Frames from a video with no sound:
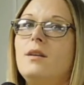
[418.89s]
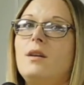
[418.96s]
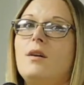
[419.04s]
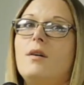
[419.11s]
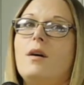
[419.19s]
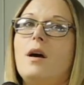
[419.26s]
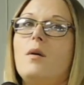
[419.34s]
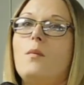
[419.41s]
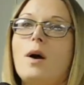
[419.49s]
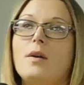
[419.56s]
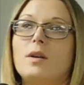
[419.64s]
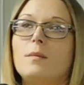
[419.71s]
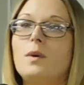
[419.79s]
I
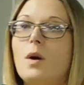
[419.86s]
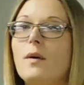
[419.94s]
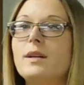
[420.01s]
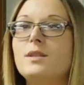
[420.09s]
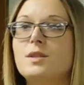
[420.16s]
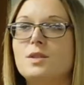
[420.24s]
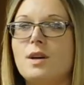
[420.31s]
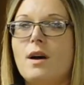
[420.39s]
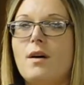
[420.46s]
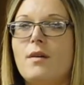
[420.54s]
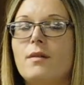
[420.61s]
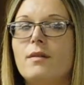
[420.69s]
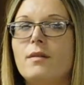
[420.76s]
wound up going to
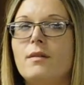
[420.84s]
jail